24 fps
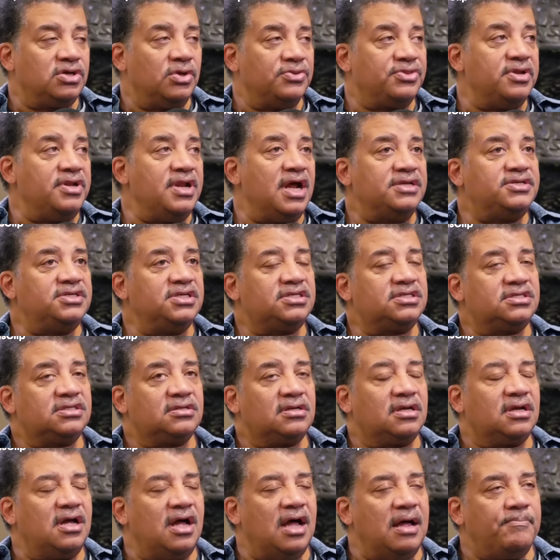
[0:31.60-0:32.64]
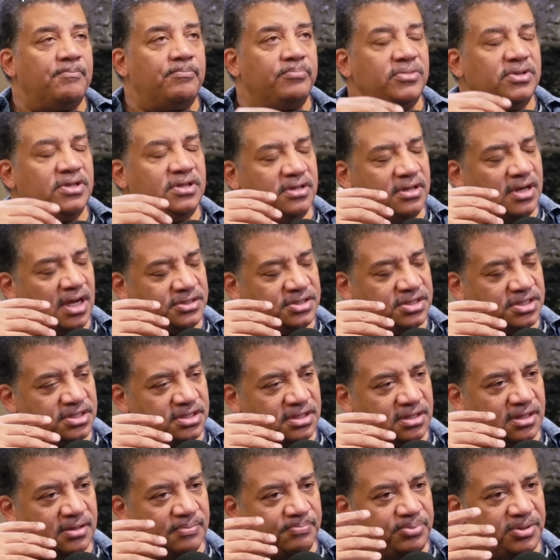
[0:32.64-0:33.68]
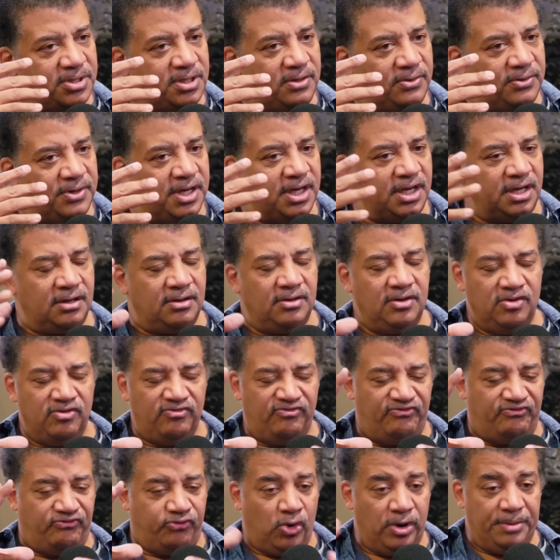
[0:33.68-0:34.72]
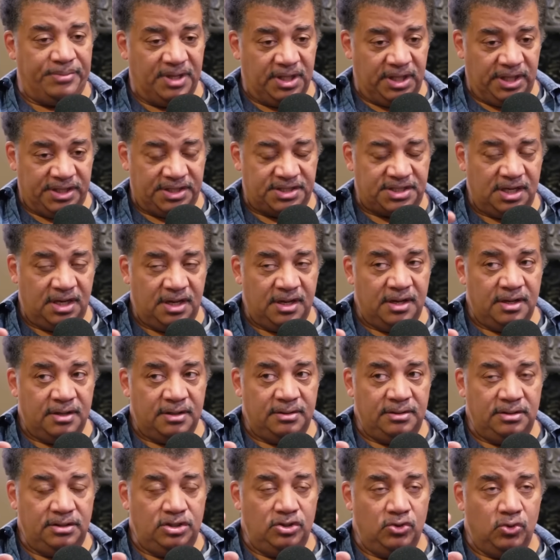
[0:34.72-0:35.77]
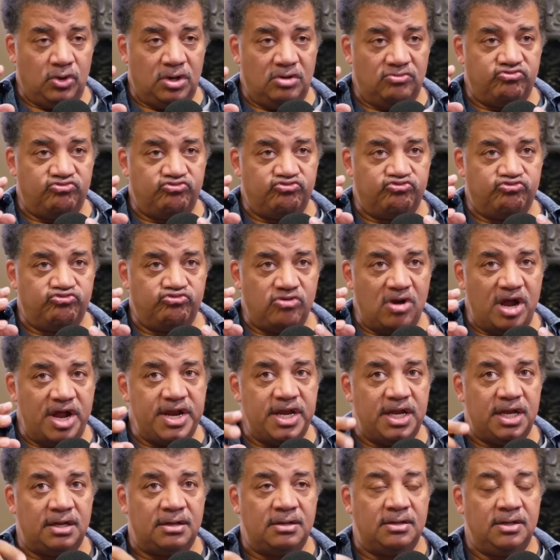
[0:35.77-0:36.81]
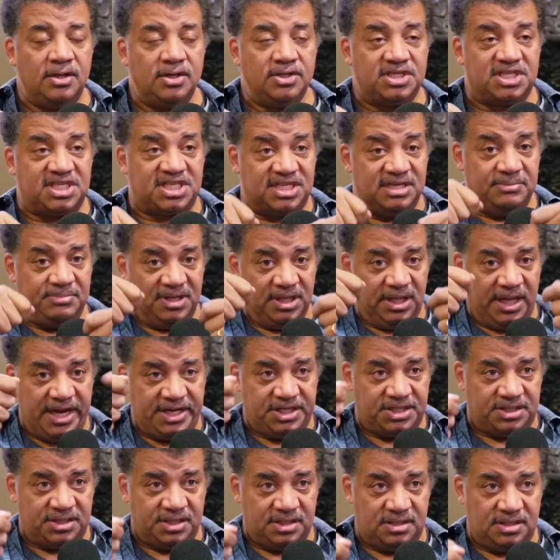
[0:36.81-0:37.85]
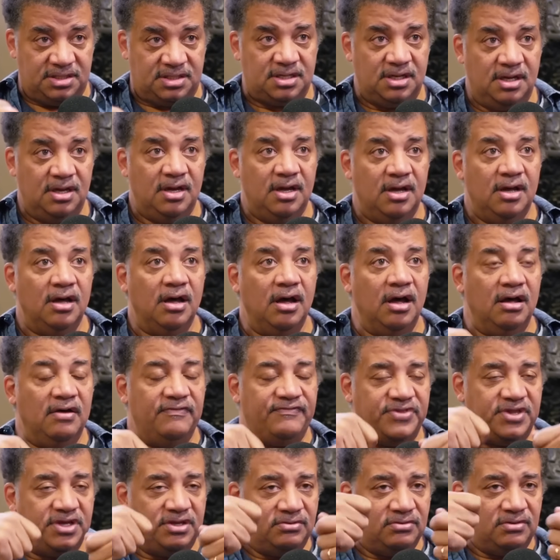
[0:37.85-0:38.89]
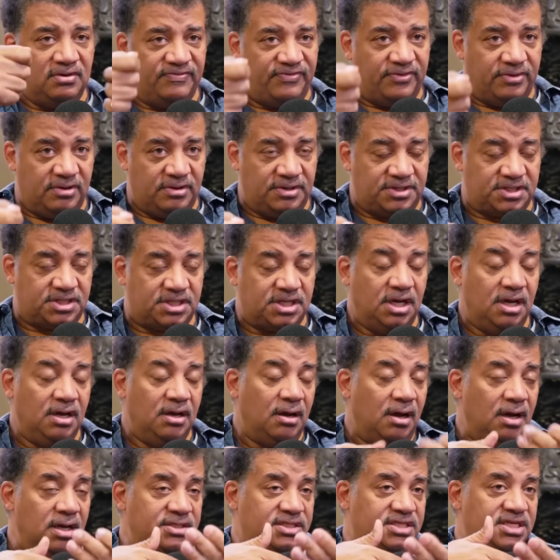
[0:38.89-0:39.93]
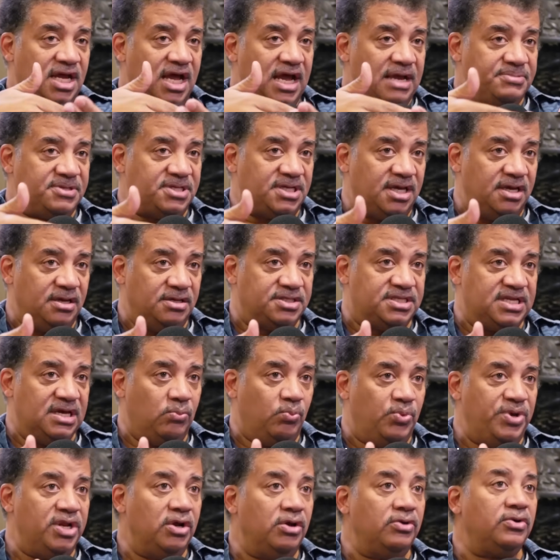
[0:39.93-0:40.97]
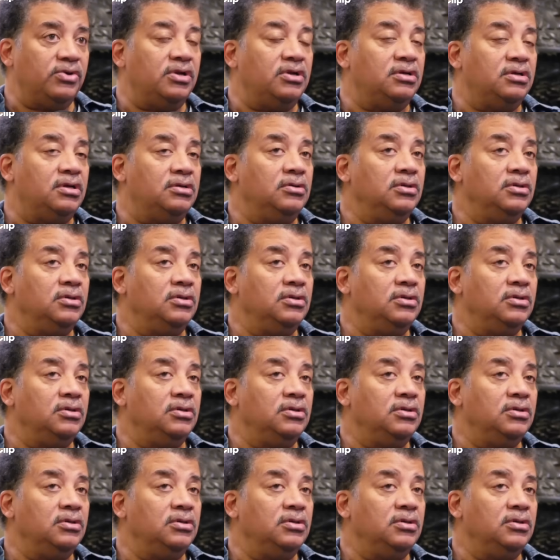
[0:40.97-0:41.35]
So they're not just you're not just computing formulas. You are running simulations of the universe on timescales that we don't